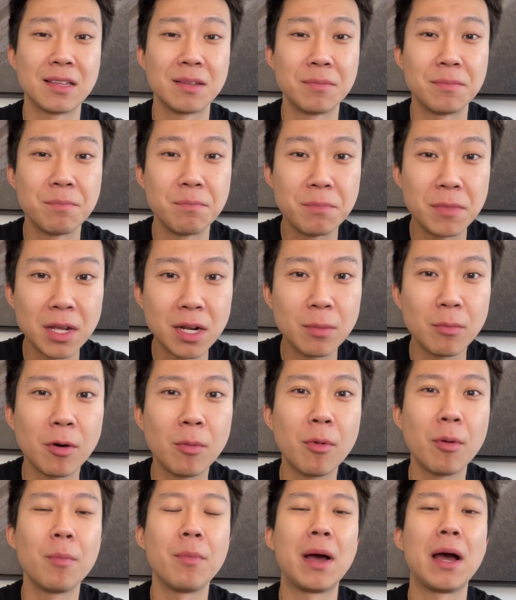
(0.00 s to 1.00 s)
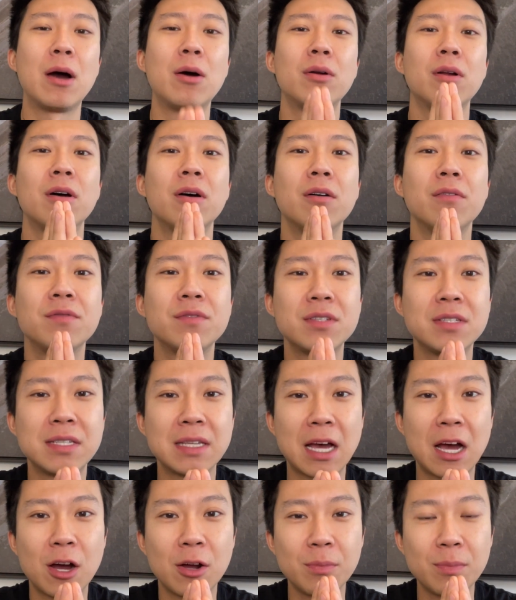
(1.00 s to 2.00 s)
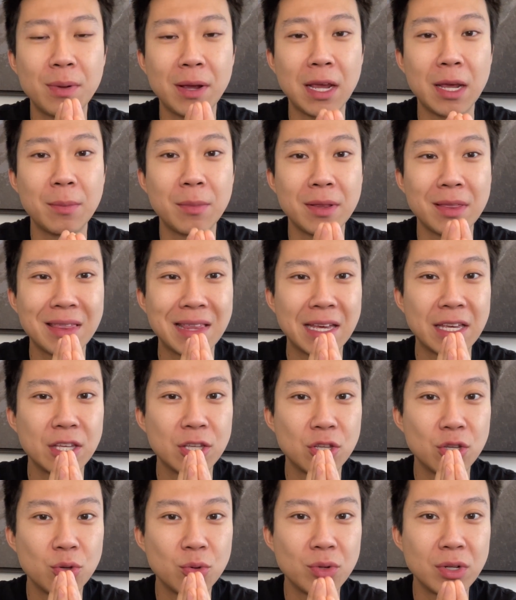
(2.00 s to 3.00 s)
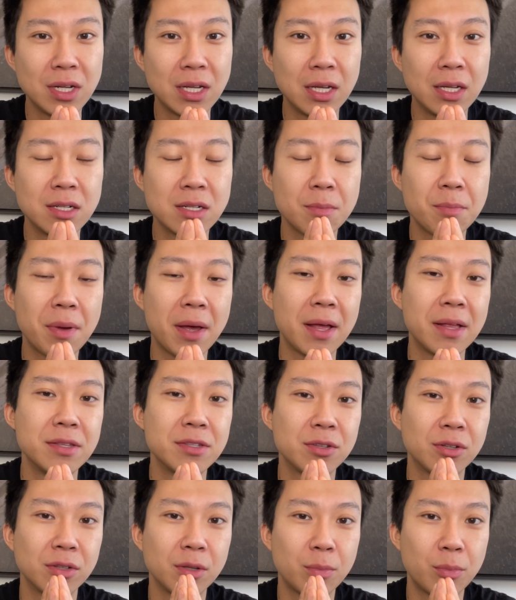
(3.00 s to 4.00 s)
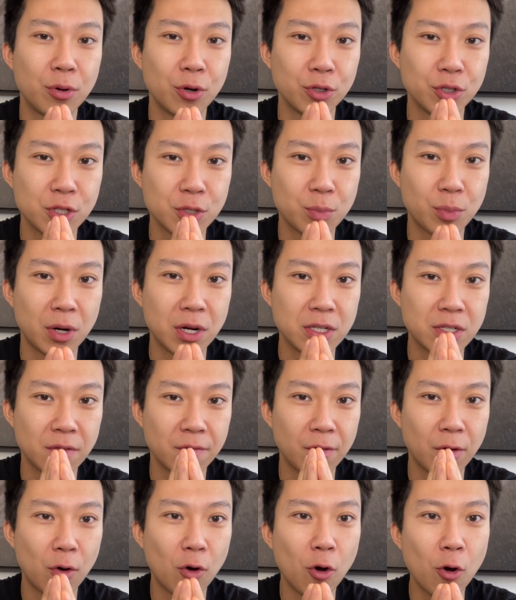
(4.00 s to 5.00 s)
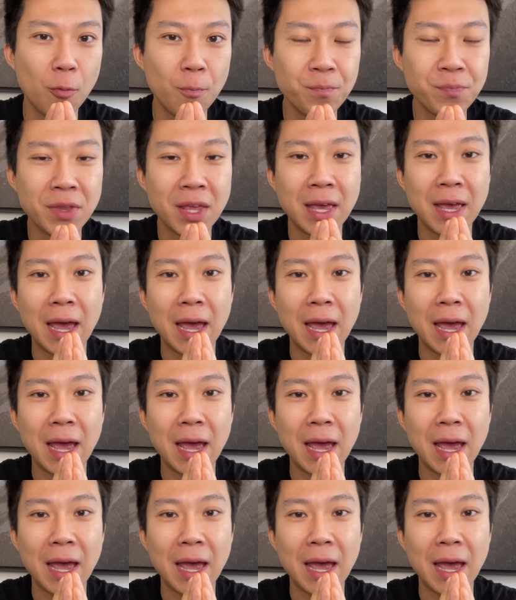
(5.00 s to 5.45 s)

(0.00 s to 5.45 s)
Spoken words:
The minimum amount of down payment that you need depends on the purchase price of the home